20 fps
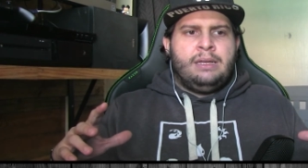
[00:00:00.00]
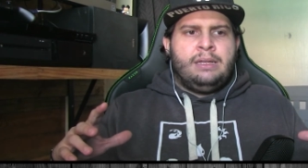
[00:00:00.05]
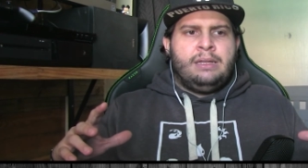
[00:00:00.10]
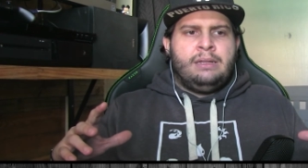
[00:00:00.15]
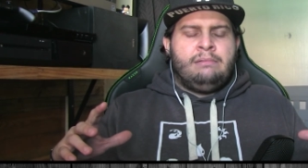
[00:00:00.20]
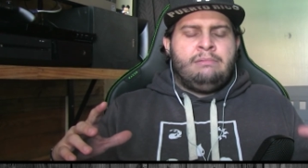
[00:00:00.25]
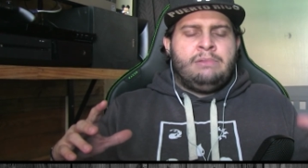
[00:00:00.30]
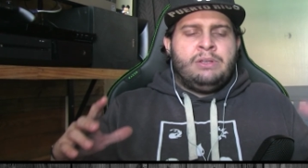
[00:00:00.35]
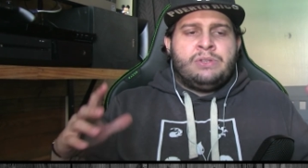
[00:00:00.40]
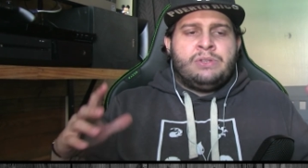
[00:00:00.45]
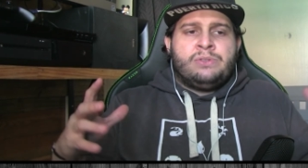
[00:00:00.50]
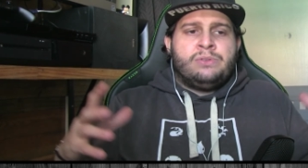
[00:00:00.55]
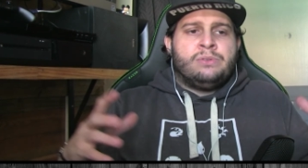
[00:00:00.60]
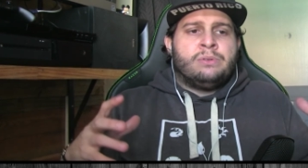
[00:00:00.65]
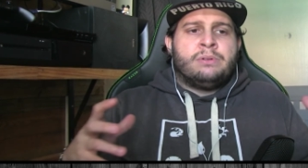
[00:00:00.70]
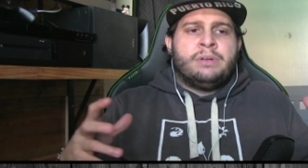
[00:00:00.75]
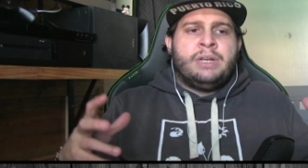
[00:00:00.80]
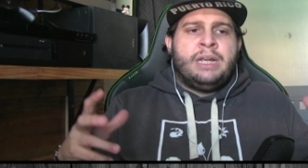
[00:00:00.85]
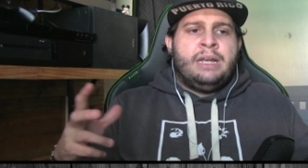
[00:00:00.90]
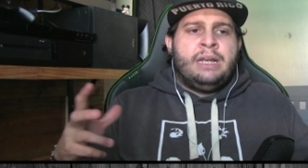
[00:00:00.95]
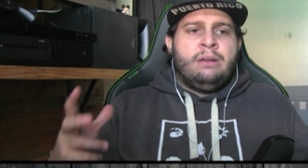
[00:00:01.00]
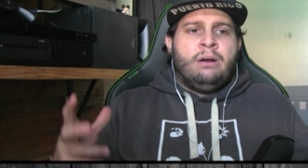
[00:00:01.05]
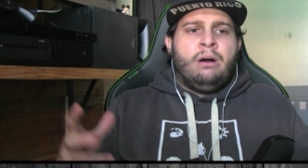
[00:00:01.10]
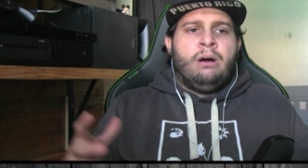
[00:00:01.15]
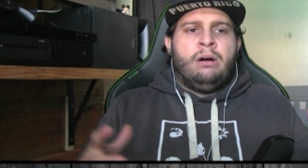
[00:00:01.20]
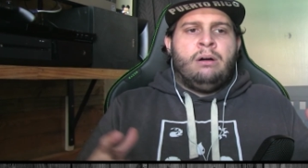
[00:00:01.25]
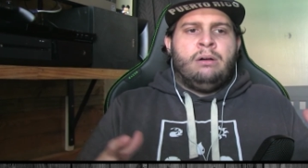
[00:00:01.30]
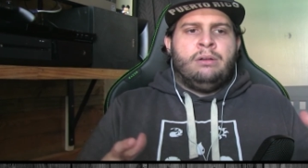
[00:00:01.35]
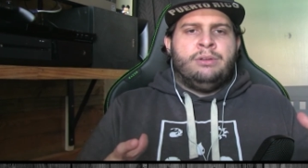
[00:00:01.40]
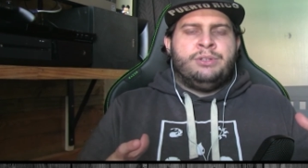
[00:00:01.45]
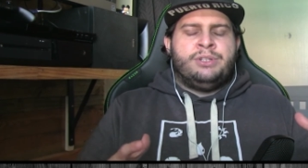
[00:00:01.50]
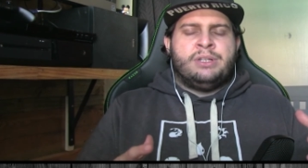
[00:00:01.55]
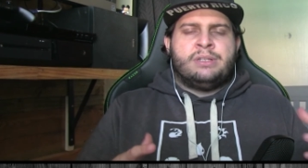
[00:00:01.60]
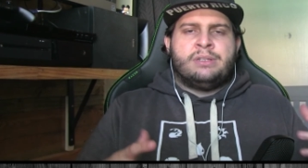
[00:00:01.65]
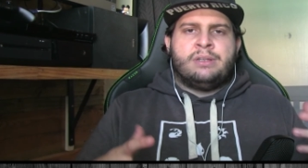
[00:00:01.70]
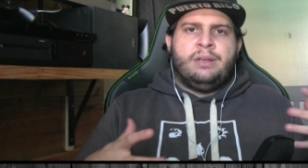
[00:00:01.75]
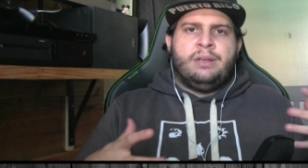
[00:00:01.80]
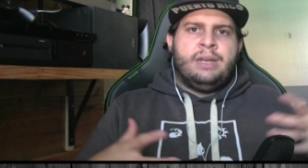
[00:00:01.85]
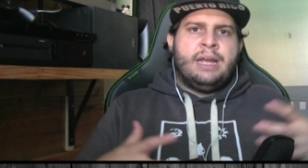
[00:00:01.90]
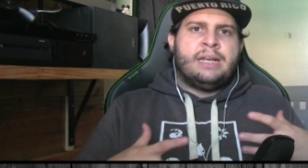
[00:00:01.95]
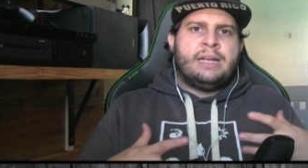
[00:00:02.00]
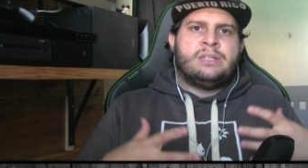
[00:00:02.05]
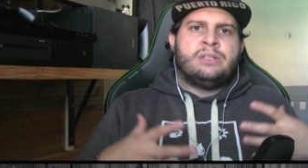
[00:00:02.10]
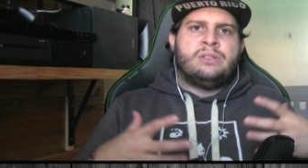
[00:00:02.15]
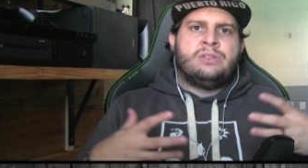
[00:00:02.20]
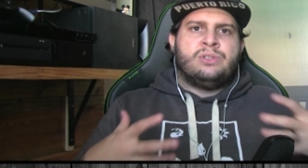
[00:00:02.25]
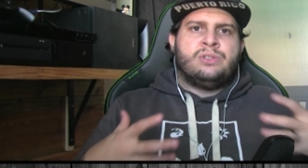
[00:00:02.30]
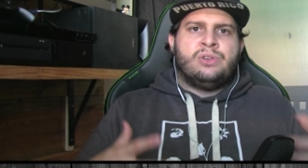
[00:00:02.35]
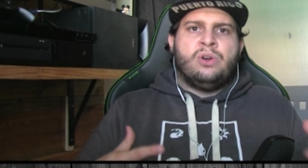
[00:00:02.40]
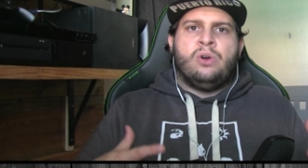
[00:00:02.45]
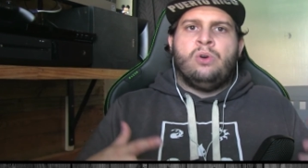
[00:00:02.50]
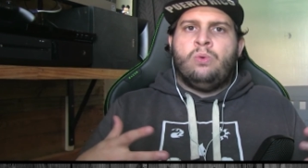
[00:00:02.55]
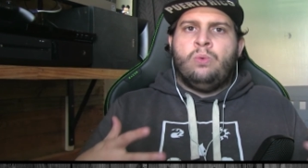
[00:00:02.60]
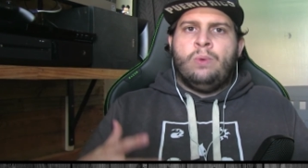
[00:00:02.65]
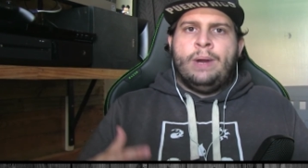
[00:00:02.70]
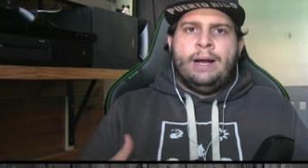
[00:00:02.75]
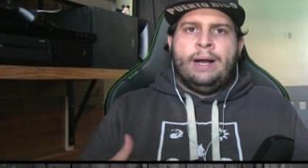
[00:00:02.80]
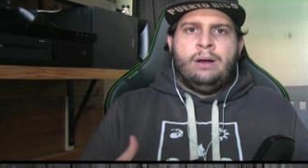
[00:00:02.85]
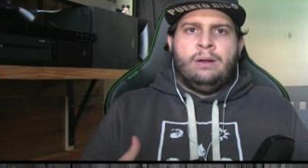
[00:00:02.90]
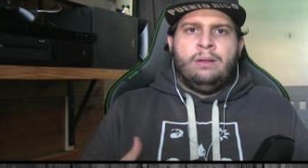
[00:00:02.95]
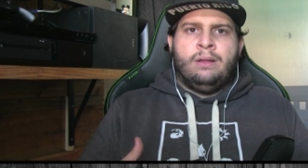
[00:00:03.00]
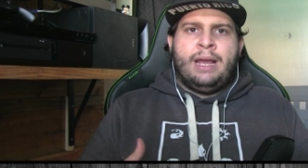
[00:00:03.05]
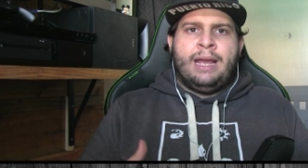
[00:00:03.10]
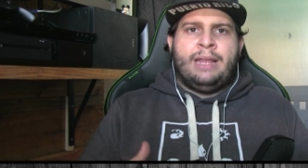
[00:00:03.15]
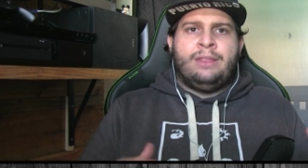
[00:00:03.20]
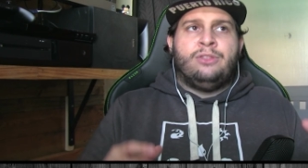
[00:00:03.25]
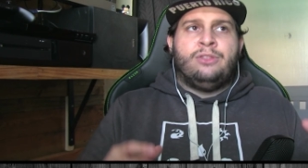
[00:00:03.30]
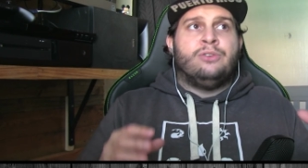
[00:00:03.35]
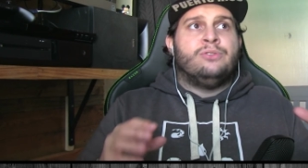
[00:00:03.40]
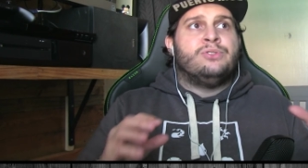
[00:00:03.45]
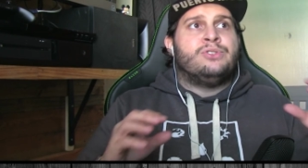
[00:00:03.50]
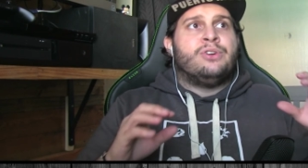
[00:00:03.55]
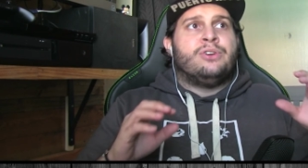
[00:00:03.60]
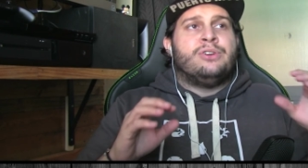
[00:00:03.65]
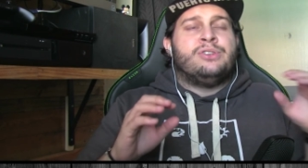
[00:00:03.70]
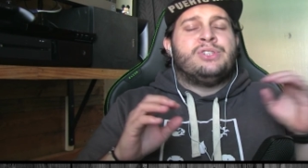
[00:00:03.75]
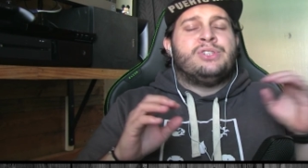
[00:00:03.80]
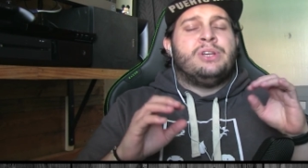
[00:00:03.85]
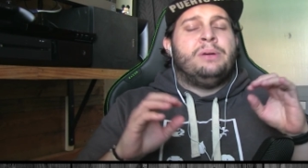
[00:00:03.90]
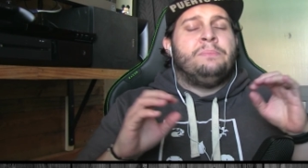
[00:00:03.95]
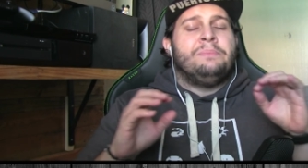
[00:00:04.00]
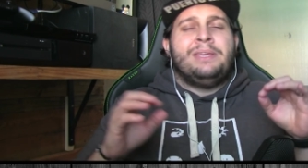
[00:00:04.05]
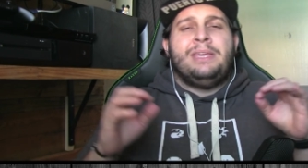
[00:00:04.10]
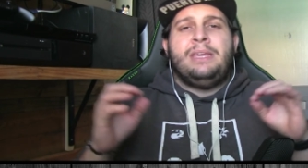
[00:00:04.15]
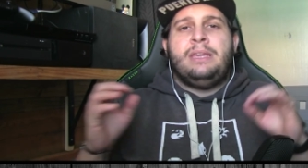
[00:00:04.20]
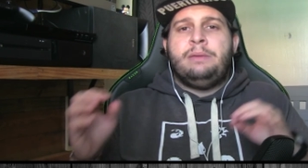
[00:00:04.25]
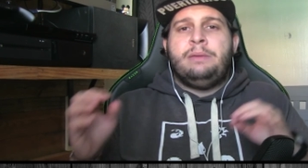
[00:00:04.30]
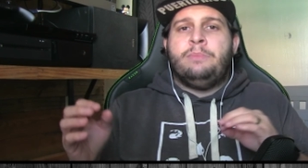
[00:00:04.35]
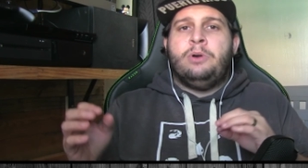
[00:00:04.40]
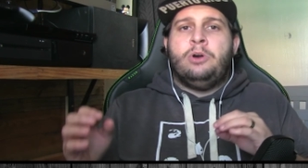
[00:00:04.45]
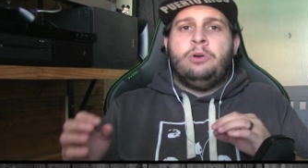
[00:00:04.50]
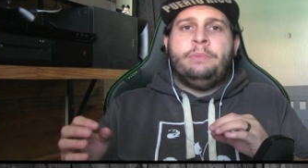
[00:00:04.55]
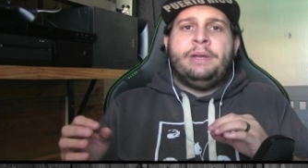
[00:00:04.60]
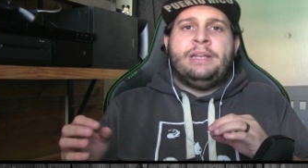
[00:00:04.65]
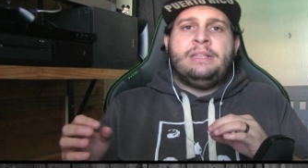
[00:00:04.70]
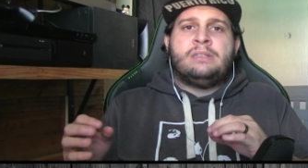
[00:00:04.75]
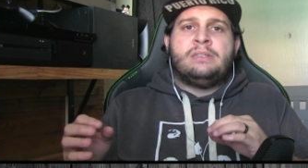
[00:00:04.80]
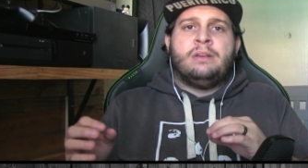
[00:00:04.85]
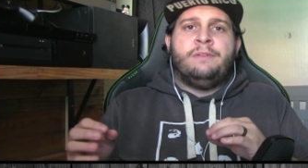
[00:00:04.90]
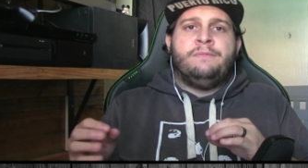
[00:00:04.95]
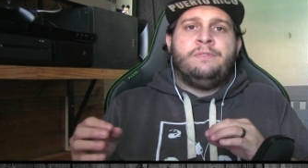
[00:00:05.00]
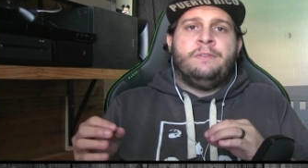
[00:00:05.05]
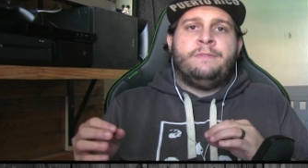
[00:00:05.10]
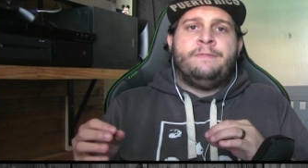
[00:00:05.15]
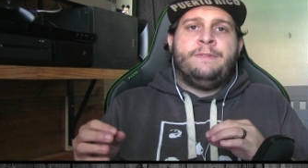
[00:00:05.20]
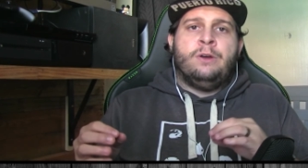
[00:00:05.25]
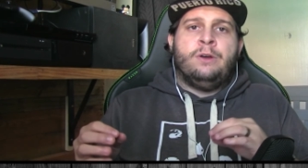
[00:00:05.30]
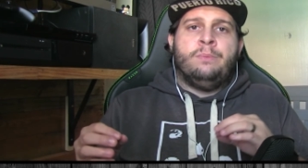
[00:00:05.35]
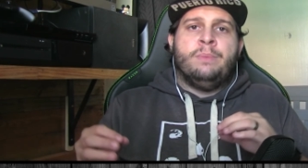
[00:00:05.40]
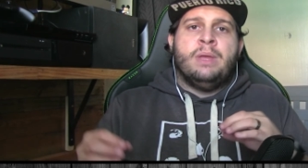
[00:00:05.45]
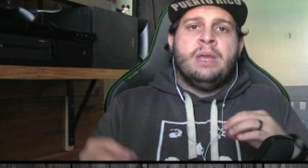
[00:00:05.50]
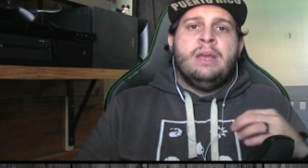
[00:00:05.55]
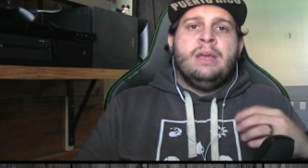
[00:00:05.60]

the story in all just connects so well, and those are some key moments of the film.